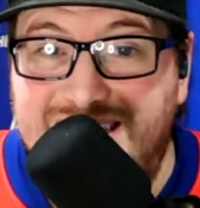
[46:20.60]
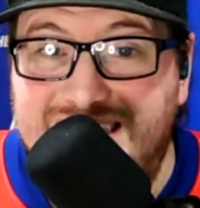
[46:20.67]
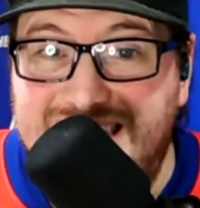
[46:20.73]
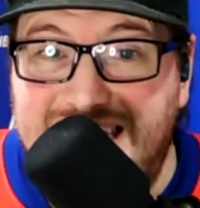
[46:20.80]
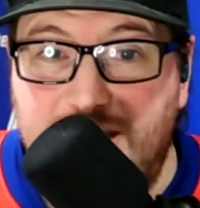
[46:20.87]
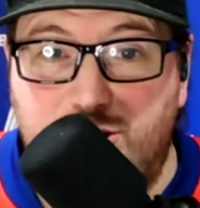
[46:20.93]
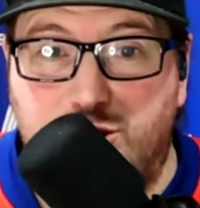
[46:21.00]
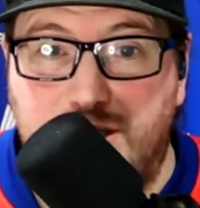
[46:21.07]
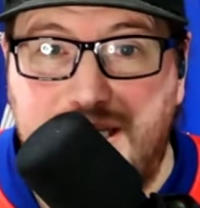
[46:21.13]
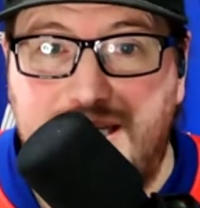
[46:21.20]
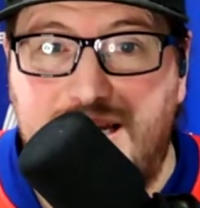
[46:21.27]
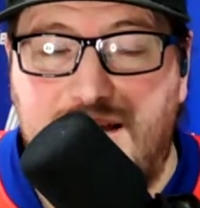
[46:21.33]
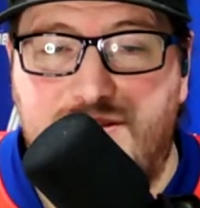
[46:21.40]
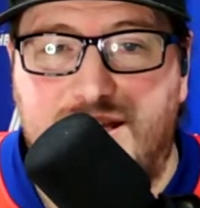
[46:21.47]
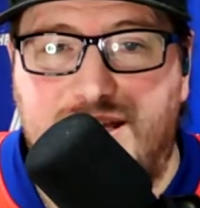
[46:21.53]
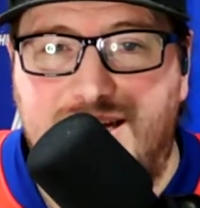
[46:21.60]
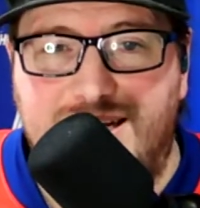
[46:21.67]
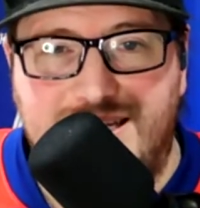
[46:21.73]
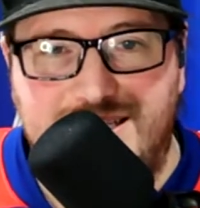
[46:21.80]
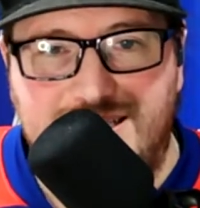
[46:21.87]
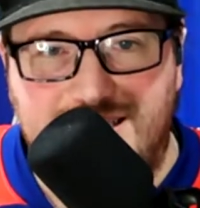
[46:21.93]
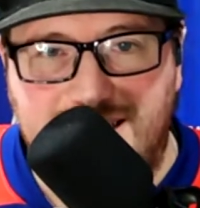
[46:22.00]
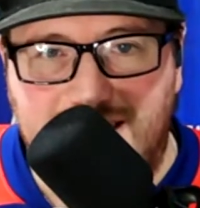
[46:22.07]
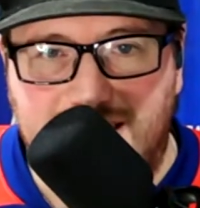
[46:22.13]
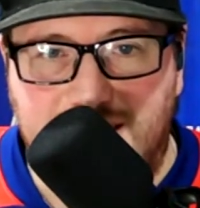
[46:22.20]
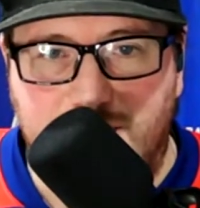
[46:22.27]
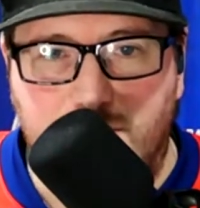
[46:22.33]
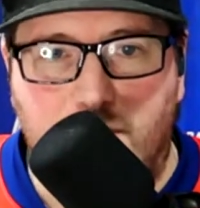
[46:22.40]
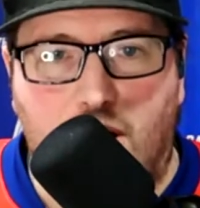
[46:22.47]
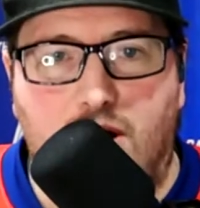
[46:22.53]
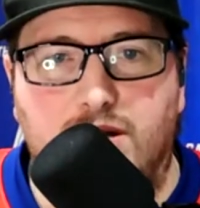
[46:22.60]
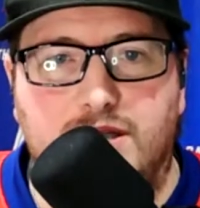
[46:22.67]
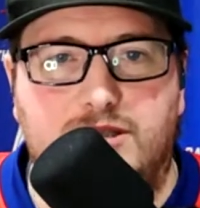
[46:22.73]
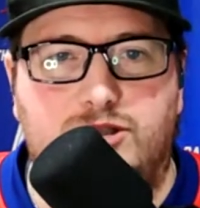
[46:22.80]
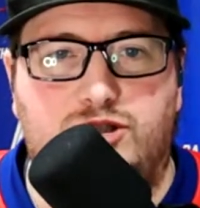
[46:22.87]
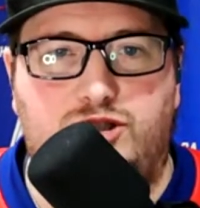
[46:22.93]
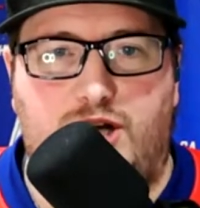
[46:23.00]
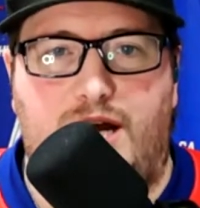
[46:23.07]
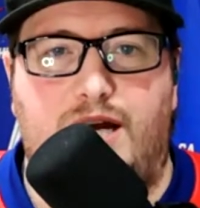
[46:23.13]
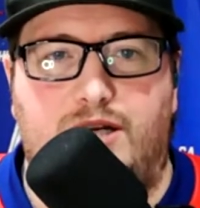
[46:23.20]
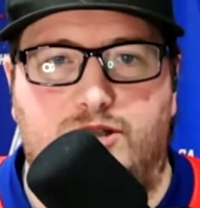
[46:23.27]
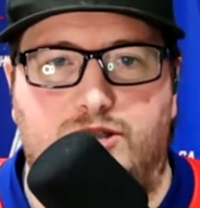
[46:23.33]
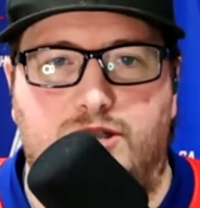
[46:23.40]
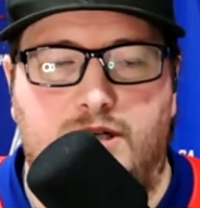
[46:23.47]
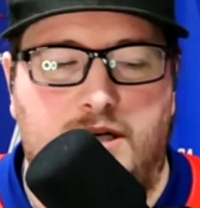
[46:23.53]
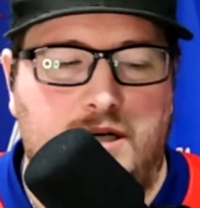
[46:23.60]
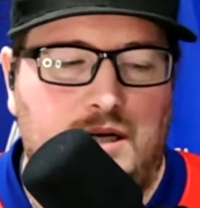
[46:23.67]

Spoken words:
Literally nothing. And it is the smallest change.